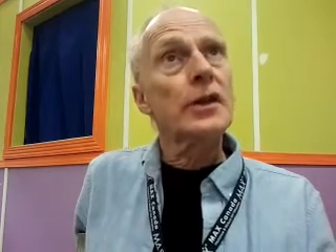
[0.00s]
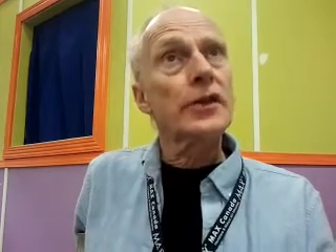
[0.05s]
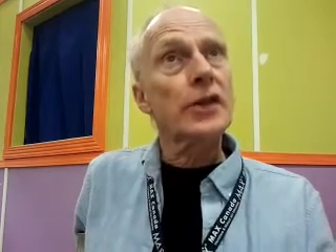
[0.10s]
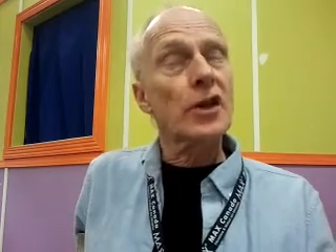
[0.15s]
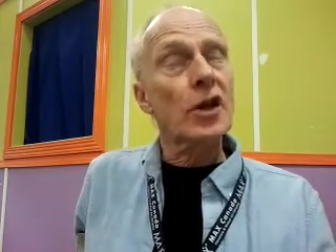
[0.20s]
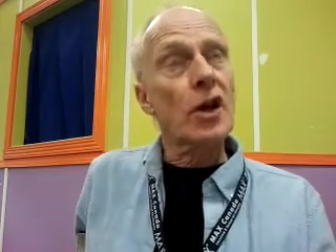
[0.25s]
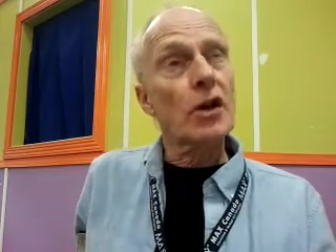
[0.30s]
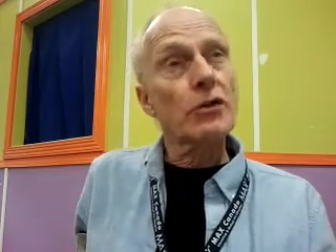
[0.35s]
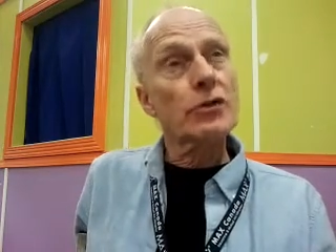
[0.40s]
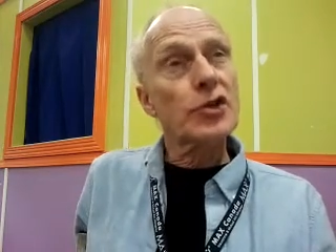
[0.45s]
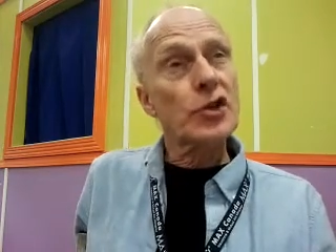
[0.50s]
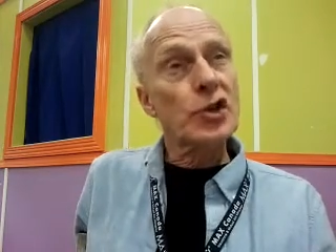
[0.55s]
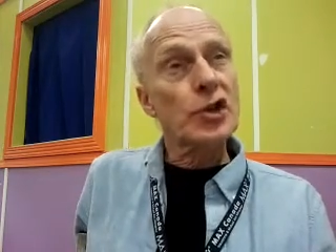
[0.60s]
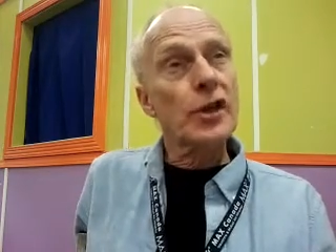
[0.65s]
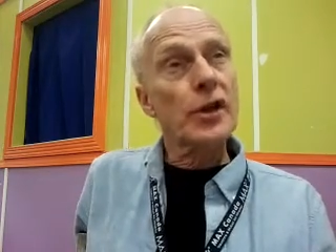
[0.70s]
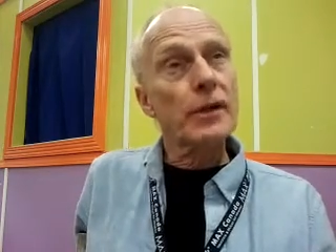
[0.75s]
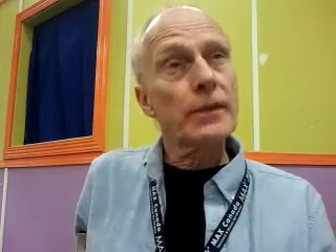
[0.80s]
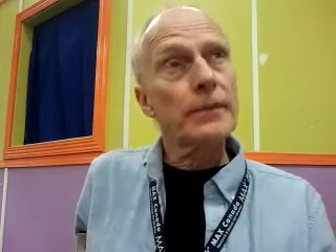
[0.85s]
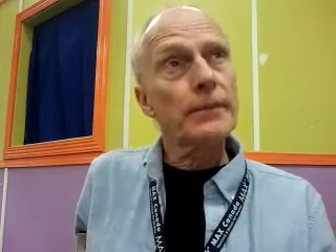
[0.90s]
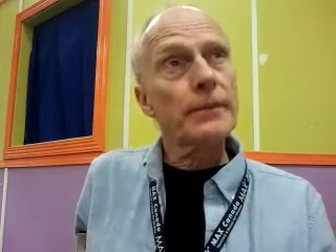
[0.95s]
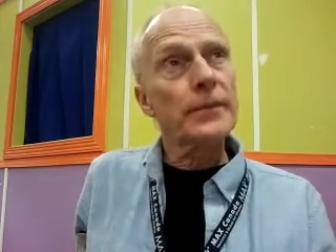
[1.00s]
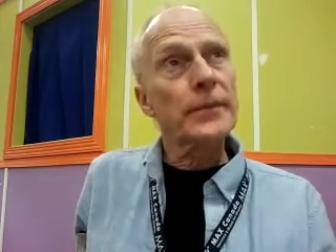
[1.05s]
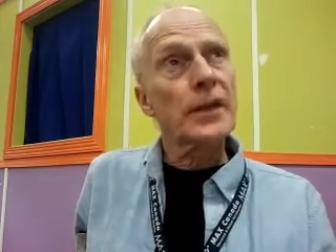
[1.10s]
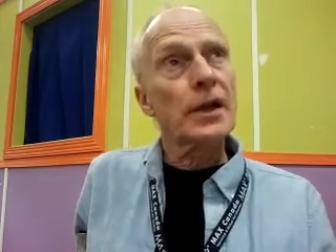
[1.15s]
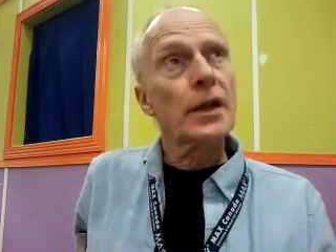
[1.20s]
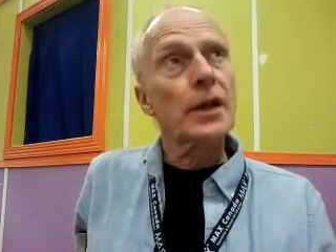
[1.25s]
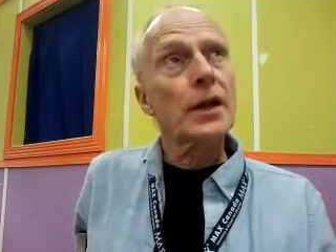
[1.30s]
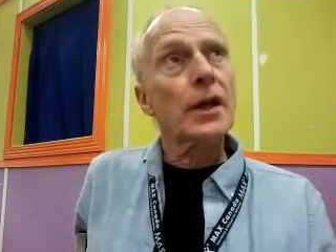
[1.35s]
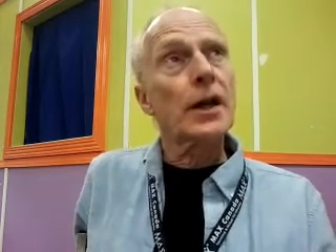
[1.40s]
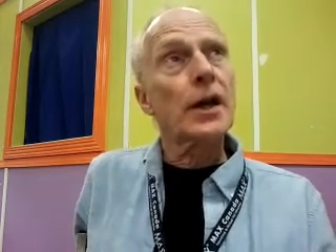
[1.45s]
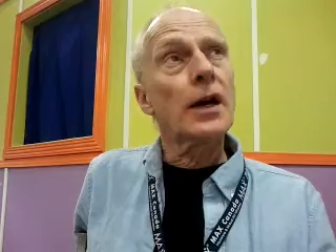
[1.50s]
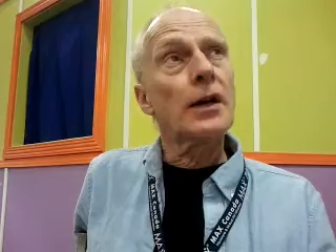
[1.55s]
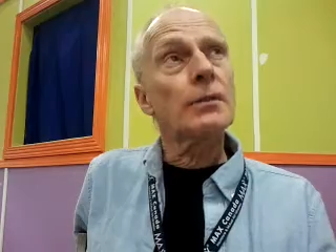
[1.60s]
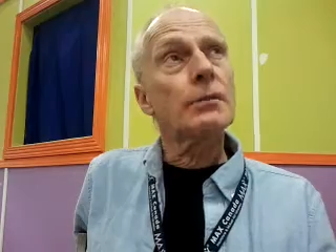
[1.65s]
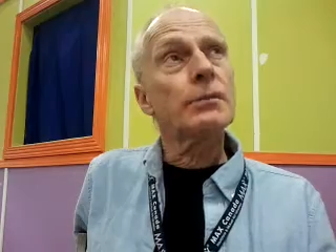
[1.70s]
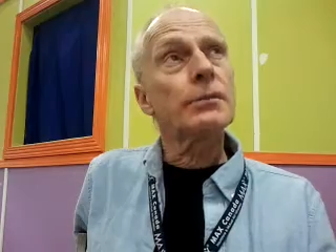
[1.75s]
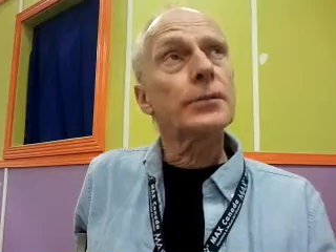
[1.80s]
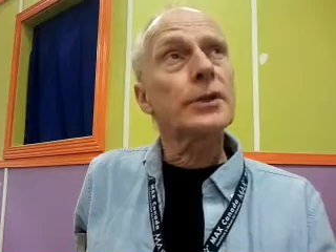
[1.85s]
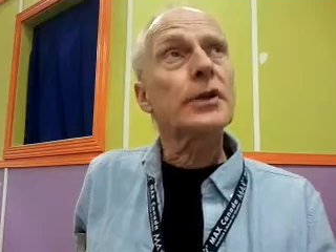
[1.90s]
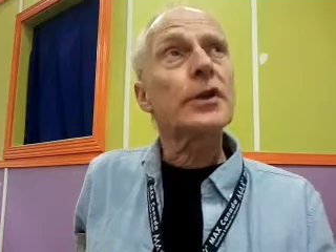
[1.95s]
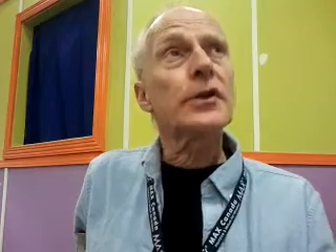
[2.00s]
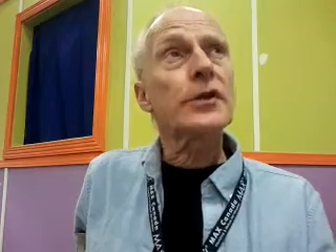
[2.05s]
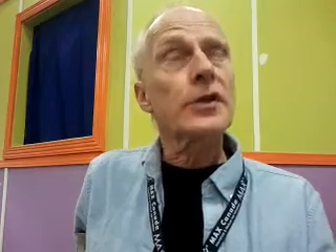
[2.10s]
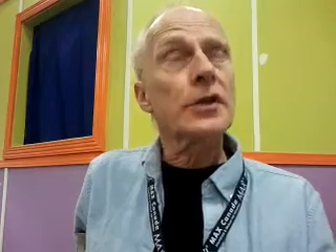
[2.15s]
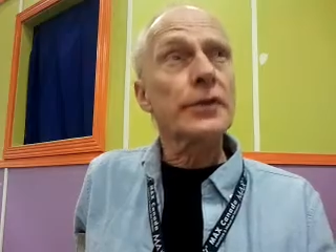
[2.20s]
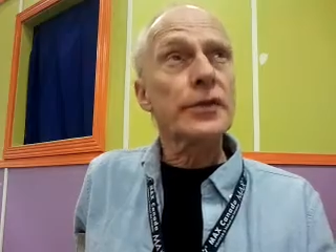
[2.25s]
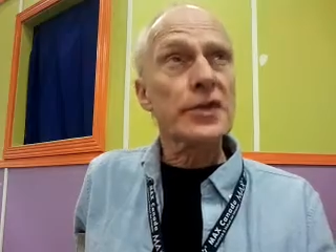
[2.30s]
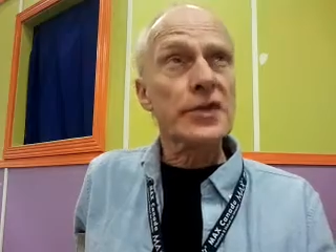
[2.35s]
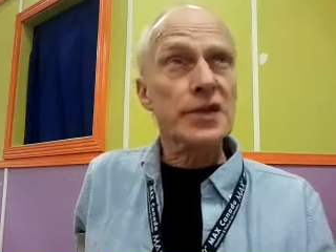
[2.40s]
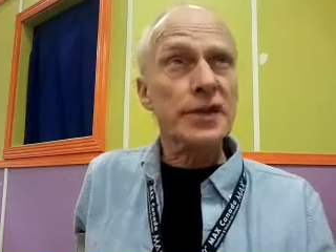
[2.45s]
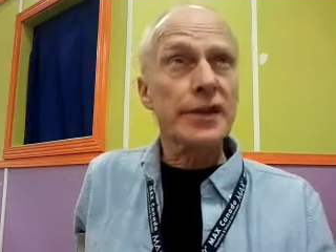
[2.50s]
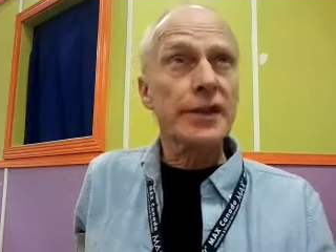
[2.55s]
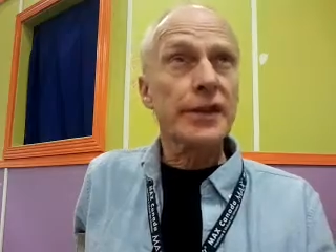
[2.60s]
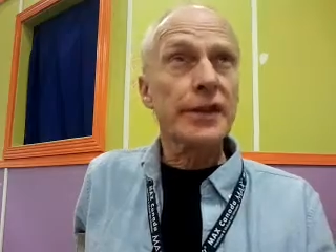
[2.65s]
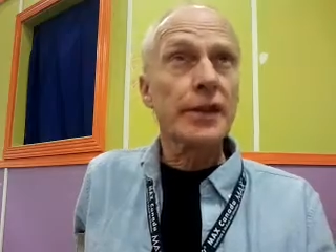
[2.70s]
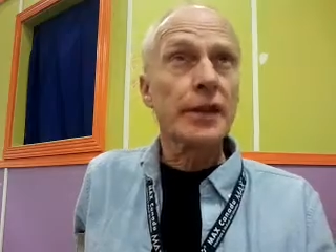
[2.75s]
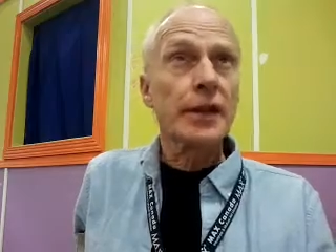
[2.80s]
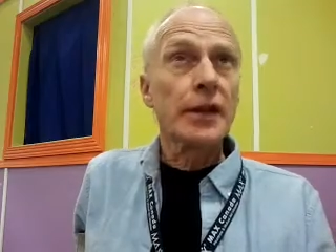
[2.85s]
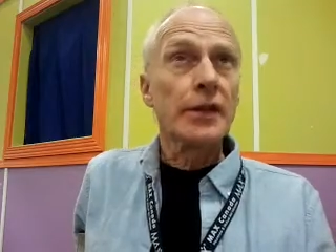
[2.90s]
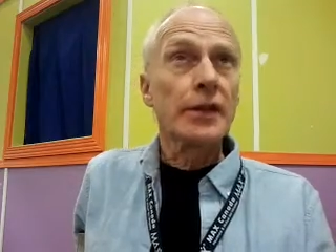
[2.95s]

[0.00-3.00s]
the culture, because obviously